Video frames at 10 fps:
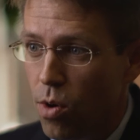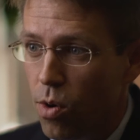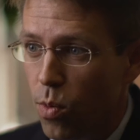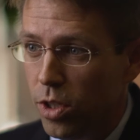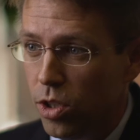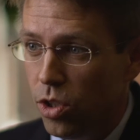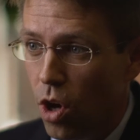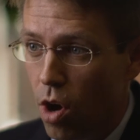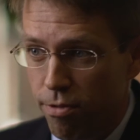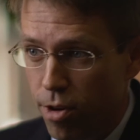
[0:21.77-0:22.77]
which is
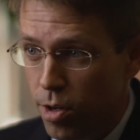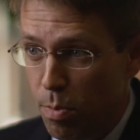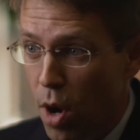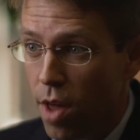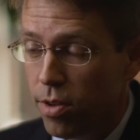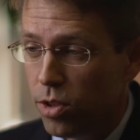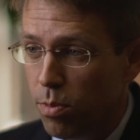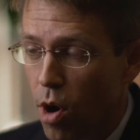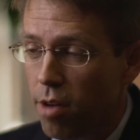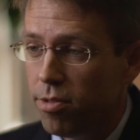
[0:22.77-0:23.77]
very
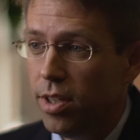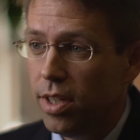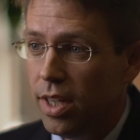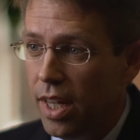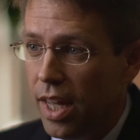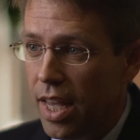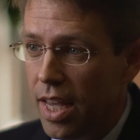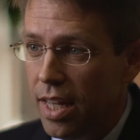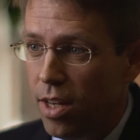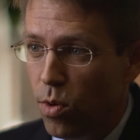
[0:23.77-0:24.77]
bothersome often,
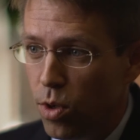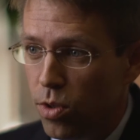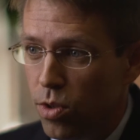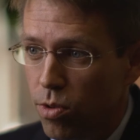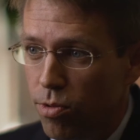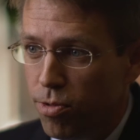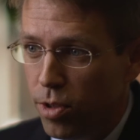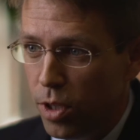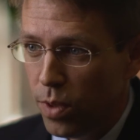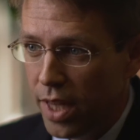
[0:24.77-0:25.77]
and in order to
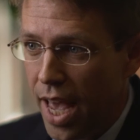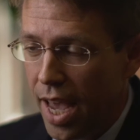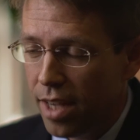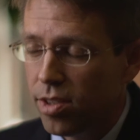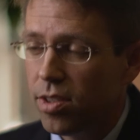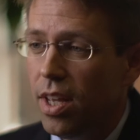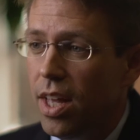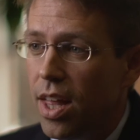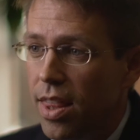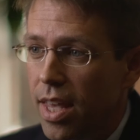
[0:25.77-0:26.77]
fully relax,
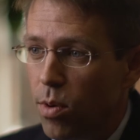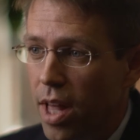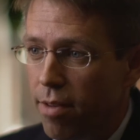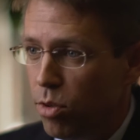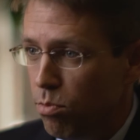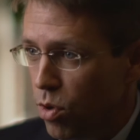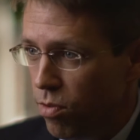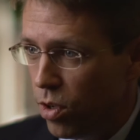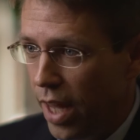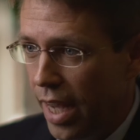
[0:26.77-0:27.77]
they will have to move
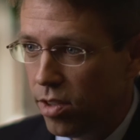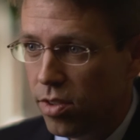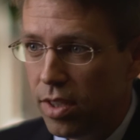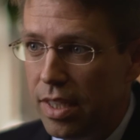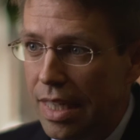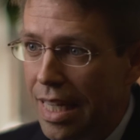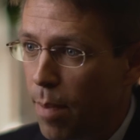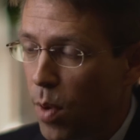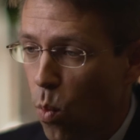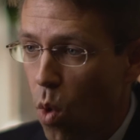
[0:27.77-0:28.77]
their legs to get
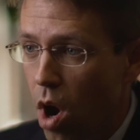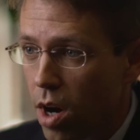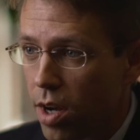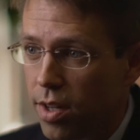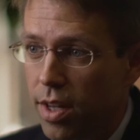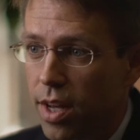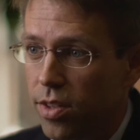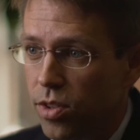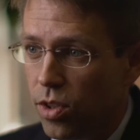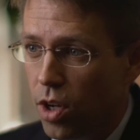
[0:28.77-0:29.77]
up and walk.
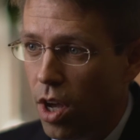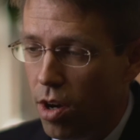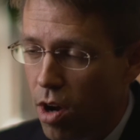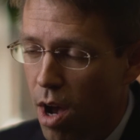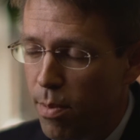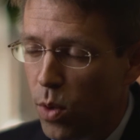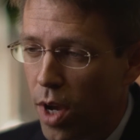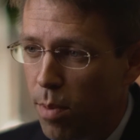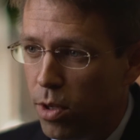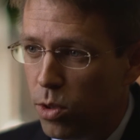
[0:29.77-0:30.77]
This is a common
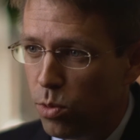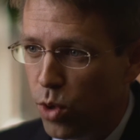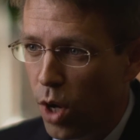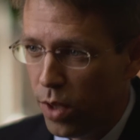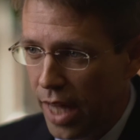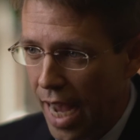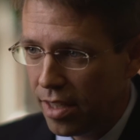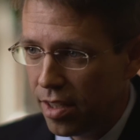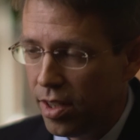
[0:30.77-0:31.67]
way a person will try to relax their